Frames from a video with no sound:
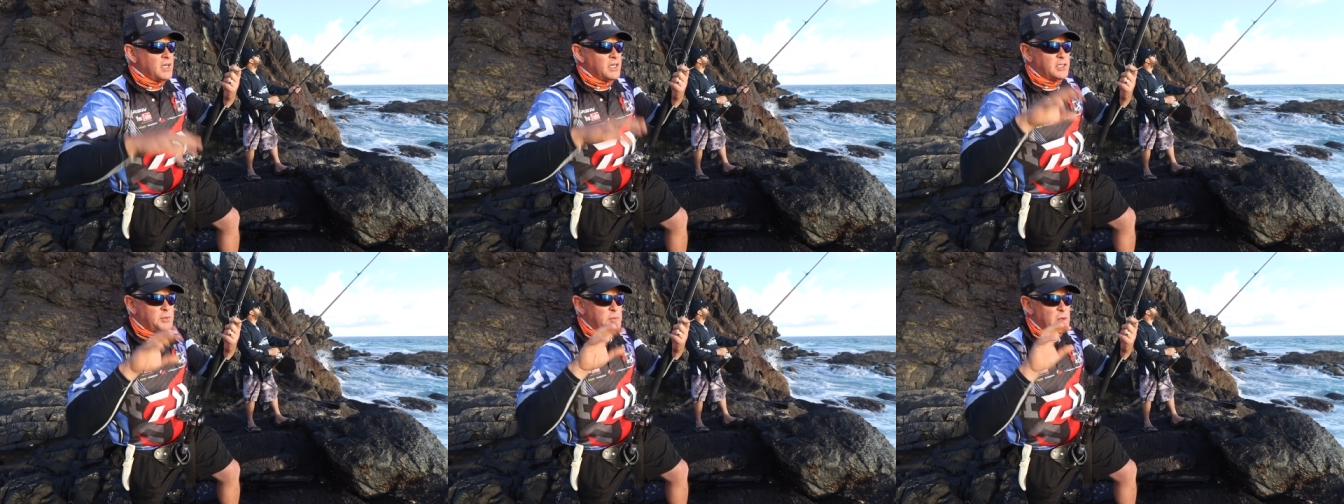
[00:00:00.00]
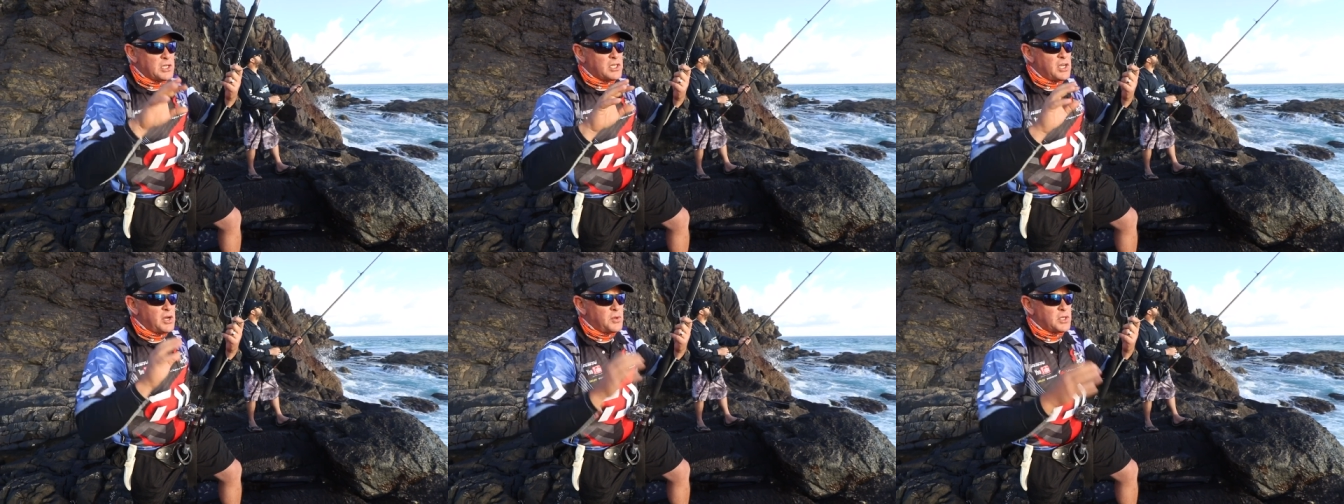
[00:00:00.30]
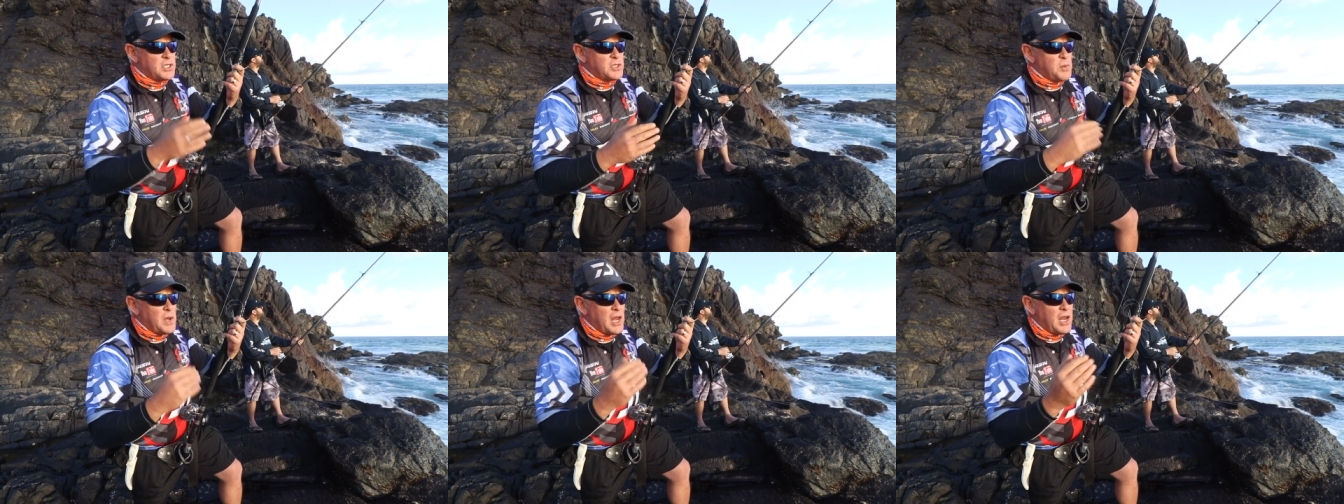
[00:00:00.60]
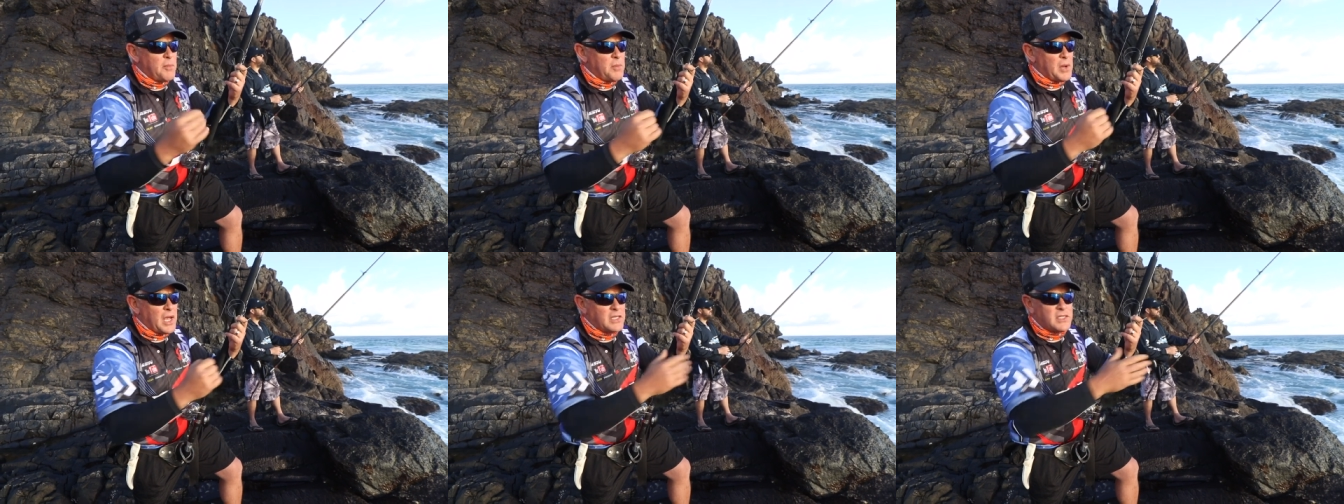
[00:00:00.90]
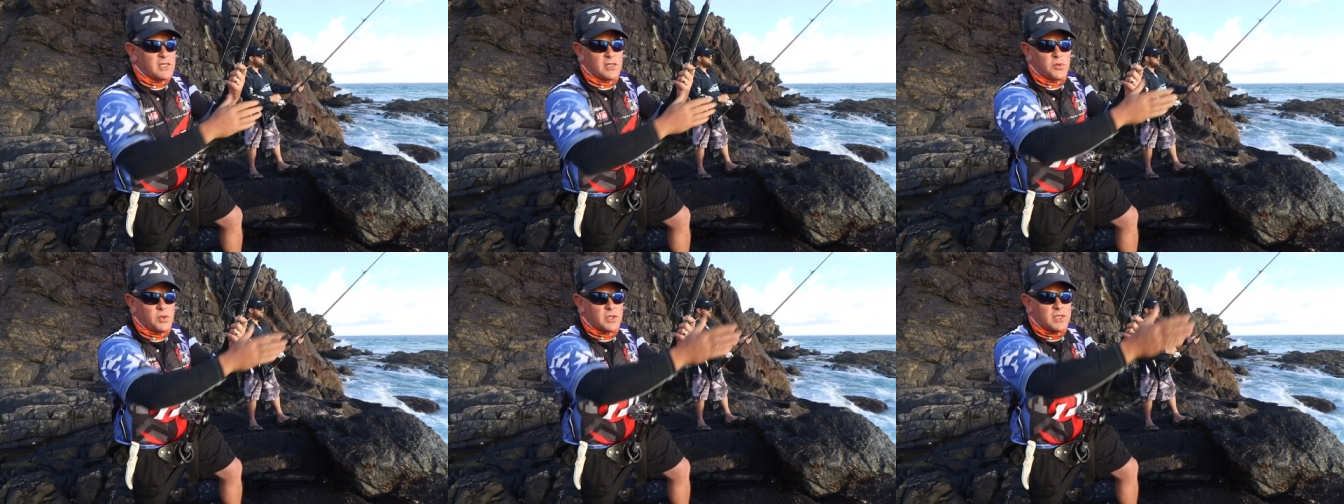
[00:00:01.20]
especially with smelly
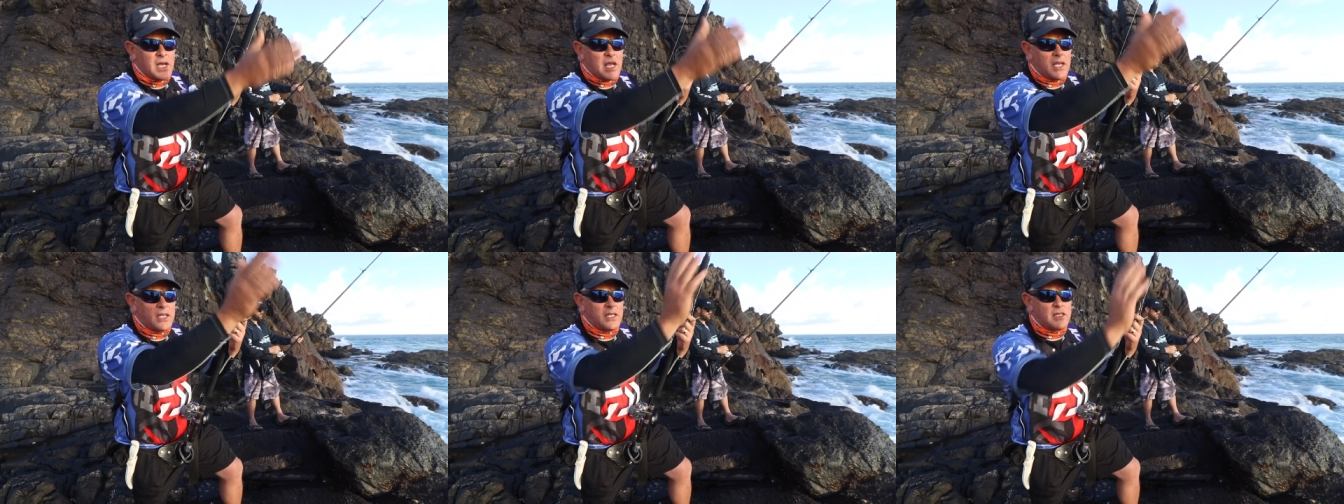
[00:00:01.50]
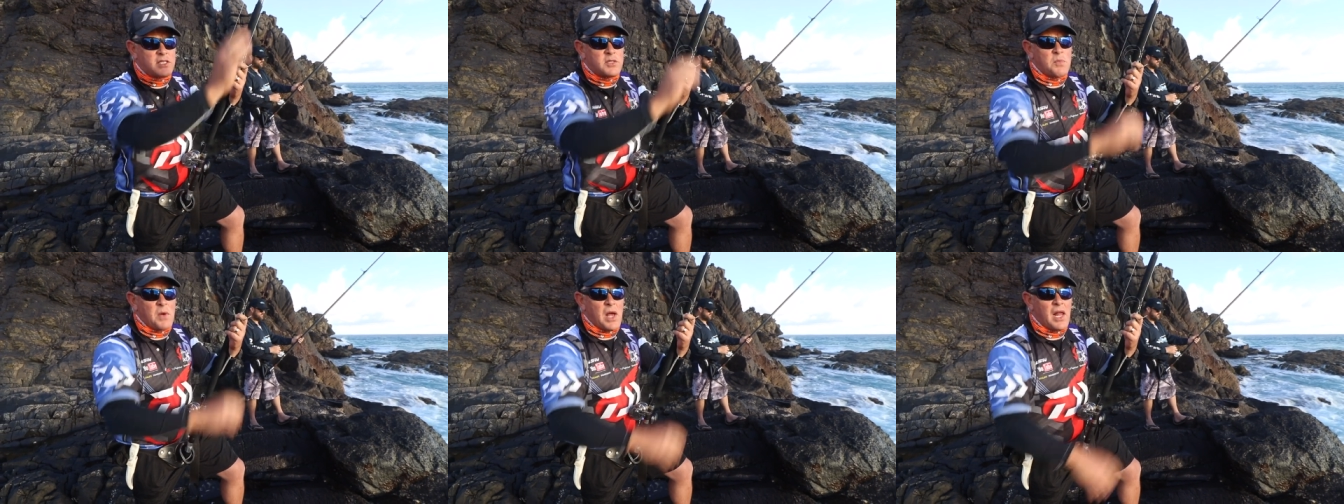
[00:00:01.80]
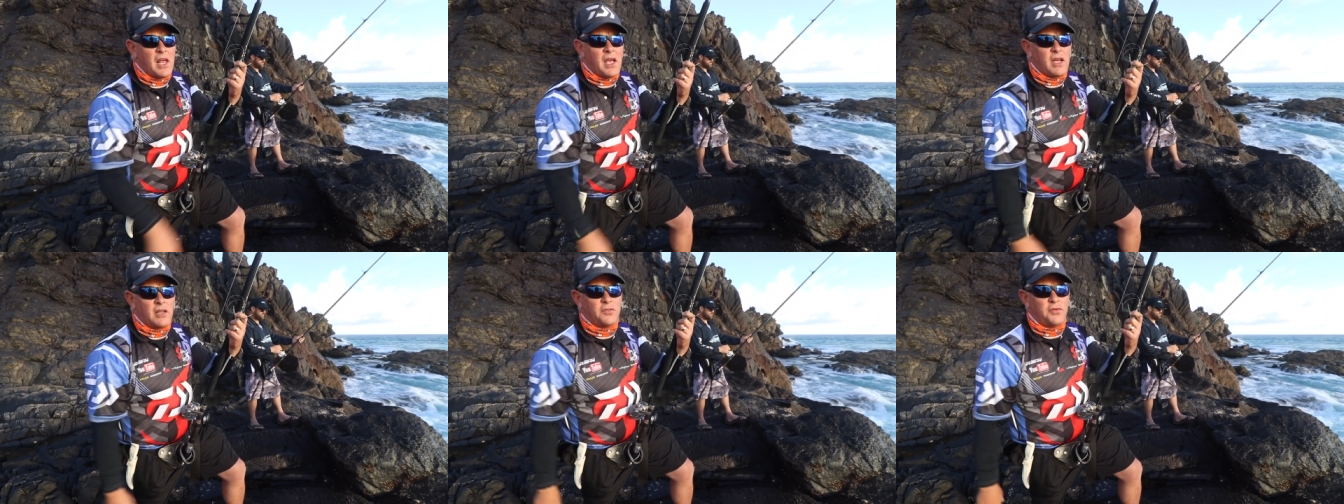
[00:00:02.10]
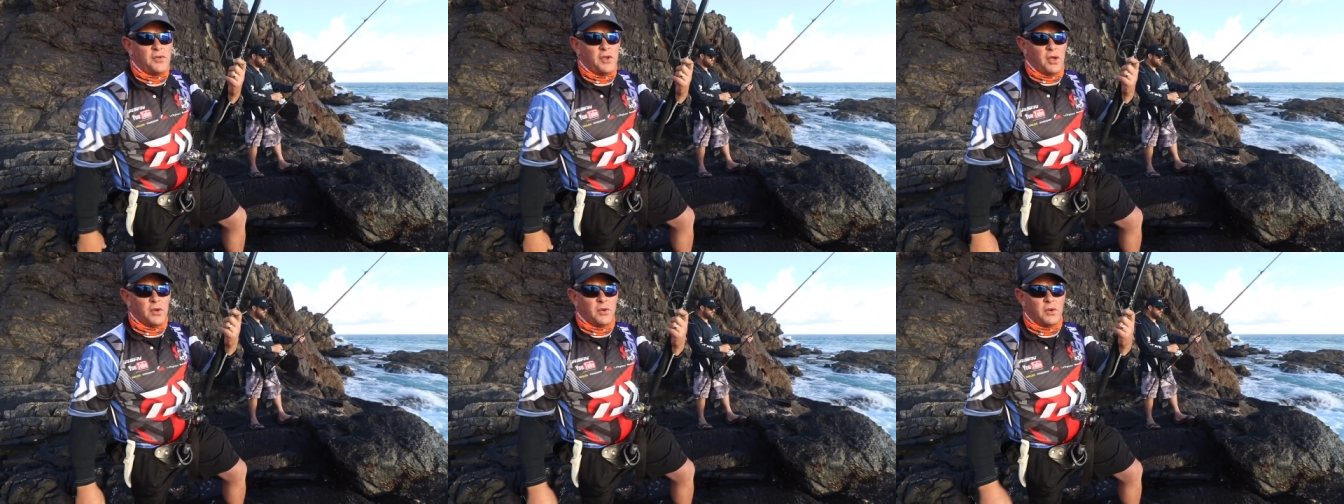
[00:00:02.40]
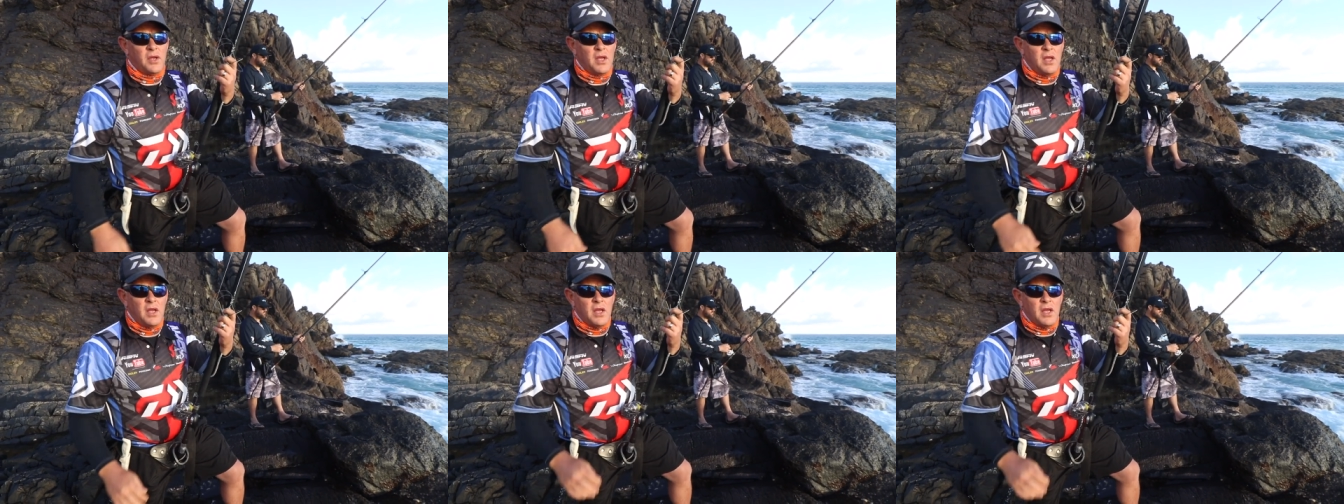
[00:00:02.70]
baits, it will take the smell out for you.